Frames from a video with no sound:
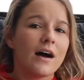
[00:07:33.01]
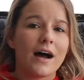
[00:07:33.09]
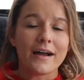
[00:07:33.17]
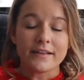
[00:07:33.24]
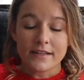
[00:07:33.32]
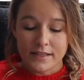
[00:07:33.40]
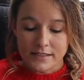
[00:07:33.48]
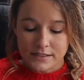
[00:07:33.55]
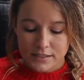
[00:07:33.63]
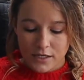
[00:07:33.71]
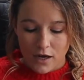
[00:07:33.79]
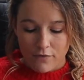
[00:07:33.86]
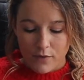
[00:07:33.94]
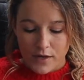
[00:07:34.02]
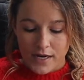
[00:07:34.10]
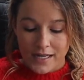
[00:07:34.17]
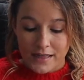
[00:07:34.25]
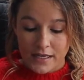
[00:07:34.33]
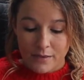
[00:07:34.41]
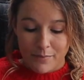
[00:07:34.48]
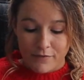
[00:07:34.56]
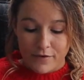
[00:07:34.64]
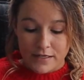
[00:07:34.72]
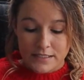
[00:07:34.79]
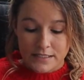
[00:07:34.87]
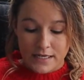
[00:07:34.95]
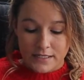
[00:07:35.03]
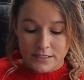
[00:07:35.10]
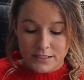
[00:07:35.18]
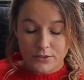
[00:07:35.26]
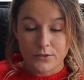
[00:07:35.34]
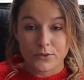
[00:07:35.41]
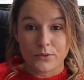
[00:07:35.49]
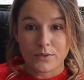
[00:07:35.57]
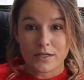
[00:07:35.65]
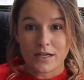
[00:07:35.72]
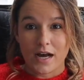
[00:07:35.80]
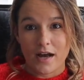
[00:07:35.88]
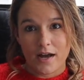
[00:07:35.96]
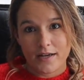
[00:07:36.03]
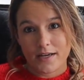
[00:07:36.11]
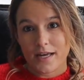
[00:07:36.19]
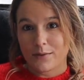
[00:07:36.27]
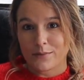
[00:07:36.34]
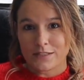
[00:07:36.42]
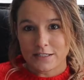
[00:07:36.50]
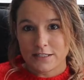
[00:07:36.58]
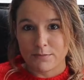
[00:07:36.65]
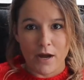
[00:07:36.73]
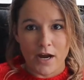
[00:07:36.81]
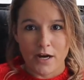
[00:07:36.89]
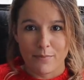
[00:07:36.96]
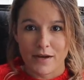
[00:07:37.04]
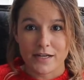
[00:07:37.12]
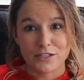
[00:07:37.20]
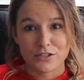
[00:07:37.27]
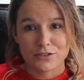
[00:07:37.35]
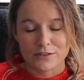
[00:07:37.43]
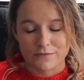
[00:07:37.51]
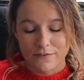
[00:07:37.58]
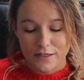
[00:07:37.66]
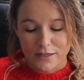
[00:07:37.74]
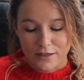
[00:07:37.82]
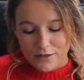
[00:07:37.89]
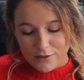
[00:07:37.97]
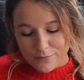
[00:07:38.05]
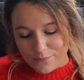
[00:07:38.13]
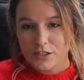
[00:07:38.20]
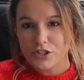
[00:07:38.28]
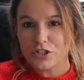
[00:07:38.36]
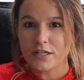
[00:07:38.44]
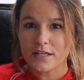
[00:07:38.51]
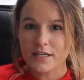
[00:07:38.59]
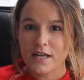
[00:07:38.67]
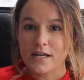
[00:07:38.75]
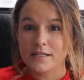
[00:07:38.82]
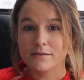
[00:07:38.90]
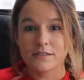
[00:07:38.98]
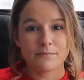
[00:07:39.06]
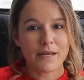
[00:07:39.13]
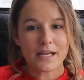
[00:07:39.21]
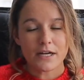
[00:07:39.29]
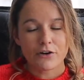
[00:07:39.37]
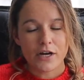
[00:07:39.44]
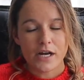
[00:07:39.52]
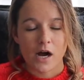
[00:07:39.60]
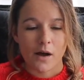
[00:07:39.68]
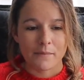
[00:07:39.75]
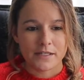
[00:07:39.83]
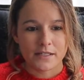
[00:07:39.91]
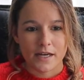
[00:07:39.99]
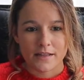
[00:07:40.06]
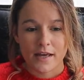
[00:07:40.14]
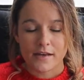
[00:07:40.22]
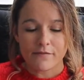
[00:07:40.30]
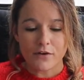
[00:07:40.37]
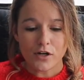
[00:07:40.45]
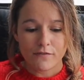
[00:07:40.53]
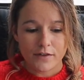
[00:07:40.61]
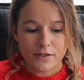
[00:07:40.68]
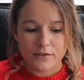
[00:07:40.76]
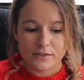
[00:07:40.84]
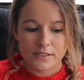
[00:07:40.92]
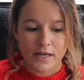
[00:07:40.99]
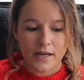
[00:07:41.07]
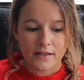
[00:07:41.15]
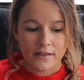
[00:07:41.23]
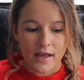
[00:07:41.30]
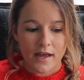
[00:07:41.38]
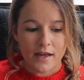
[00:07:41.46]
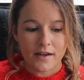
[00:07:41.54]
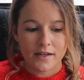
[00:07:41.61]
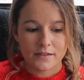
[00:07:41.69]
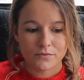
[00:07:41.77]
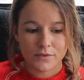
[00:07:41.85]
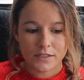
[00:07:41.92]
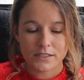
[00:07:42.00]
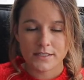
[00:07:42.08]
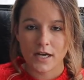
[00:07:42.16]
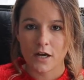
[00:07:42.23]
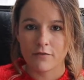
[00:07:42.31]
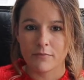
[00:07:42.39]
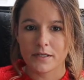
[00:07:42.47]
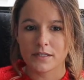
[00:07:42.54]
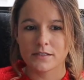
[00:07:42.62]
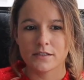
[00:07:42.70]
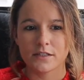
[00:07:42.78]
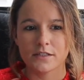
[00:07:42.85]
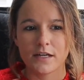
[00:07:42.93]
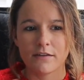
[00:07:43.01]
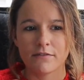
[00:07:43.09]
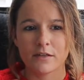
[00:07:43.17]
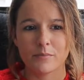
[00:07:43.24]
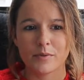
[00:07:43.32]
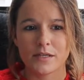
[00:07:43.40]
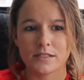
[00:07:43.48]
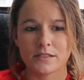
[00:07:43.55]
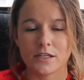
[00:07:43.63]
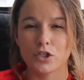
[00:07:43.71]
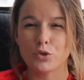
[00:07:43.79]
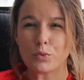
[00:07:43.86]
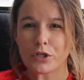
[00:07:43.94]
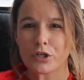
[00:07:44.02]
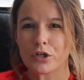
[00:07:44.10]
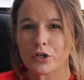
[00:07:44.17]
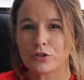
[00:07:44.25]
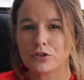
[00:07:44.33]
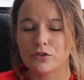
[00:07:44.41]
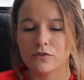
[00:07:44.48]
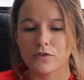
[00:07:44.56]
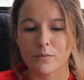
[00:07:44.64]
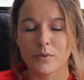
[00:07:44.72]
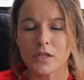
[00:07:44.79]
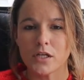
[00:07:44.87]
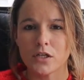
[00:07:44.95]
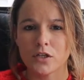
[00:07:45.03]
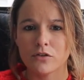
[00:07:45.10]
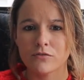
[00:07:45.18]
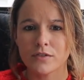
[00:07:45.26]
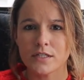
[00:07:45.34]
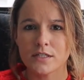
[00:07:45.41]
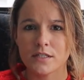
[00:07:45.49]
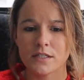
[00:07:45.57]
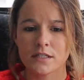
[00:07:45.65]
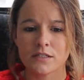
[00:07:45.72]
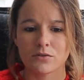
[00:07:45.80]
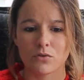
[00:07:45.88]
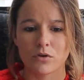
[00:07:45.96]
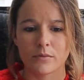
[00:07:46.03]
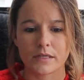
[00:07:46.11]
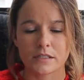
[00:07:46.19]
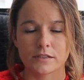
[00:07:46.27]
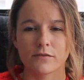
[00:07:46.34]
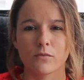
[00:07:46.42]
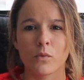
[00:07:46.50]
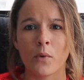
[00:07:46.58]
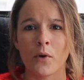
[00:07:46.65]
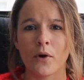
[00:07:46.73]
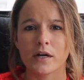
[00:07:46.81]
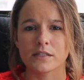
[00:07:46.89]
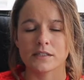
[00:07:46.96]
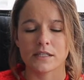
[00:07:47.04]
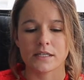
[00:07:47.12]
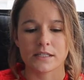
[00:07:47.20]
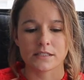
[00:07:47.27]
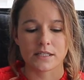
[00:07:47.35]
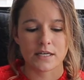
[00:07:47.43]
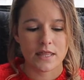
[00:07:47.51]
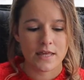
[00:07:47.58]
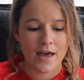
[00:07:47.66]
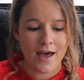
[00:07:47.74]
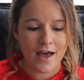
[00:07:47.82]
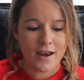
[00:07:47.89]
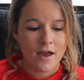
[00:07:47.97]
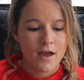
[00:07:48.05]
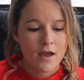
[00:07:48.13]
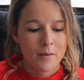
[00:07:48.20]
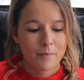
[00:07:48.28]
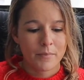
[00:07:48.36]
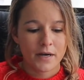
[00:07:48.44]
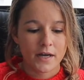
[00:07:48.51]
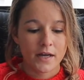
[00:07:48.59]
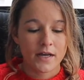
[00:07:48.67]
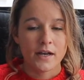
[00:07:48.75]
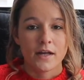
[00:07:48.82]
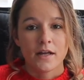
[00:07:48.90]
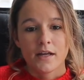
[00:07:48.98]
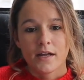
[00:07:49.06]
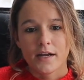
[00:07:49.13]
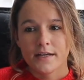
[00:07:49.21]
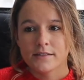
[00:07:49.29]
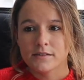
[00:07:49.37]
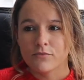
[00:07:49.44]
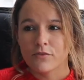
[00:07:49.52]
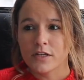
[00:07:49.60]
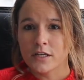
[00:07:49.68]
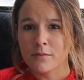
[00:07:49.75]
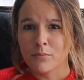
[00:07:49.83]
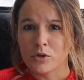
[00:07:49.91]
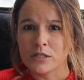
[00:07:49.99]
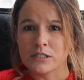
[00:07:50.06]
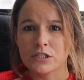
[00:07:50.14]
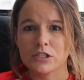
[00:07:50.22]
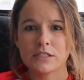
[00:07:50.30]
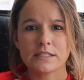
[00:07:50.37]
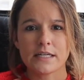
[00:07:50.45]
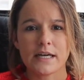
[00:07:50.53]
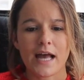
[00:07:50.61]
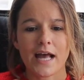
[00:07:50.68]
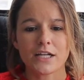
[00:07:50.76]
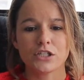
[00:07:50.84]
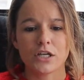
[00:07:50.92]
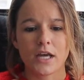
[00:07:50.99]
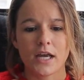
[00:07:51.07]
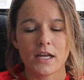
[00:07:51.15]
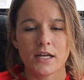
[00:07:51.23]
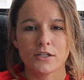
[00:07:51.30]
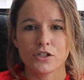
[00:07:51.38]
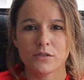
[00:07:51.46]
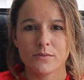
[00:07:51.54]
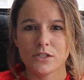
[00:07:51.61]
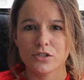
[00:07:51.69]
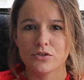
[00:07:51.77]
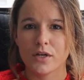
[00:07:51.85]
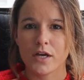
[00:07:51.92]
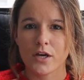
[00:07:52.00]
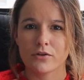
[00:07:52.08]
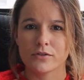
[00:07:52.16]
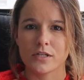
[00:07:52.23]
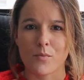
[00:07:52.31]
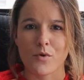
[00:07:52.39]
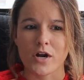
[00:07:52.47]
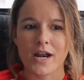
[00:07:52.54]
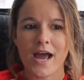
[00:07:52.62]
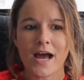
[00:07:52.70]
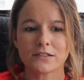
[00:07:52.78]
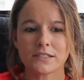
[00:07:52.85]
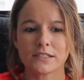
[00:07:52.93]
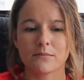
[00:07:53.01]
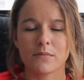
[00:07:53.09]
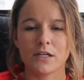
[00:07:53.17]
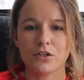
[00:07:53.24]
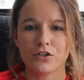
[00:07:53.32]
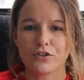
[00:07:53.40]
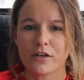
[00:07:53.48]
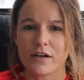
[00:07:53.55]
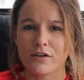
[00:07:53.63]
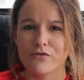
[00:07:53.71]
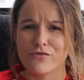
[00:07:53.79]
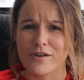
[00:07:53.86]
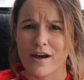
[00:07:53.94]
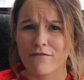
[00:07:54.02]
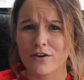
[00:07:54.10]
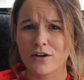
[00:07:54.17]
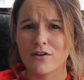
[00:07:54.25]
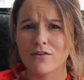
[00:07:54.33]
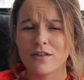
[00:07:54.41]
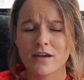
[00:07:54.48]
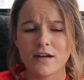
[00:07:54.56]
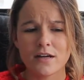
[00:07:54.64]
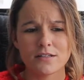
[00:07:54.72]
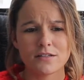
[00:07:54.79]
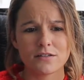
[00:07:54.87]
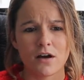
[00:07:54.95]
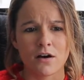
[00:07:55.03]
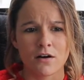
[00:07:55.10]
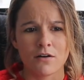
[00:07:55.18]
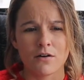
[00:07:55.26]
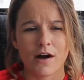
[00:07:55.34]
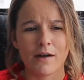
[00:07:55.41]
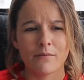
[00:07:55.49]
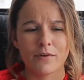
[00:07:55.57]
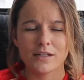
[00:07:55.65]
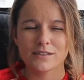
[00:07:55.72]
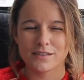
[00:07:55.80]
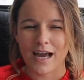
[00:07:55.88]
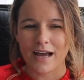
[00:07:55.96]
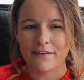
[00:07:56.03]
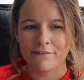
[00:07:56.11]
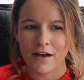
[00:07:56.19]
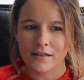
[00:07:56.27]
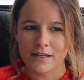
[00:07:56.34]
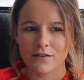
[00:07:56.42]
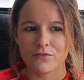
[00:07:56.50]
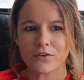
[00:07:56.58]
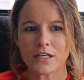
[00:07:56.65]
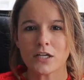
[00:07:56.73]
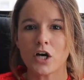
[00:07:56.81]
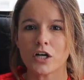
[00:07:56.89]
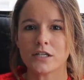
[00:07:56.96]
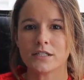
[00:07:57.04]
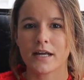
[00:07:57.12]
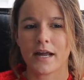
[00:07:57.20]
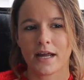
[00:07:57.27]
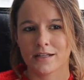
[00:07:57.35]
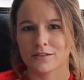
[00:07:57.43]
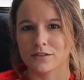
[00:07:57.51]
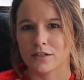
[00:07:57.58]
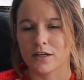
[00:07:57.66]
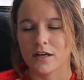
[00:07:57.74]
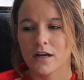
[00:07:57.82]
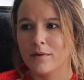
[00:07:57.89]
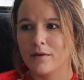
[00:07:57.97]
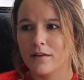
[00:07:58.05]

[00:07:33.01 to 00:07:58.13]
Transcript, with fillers: I think that's a tough one and I thank my friend Sandy who I was inspired by to do this video. She made a great comment at the end of her video saying that it's really tough because there are definitely places that you wouldn't go to for political reasons or because of wars and things like that. But it's really important to just stay educated. Just because you can't go somewhere now doesn't mean you'd, you'd never go there. So I'm, it's, I find that really hard to answer.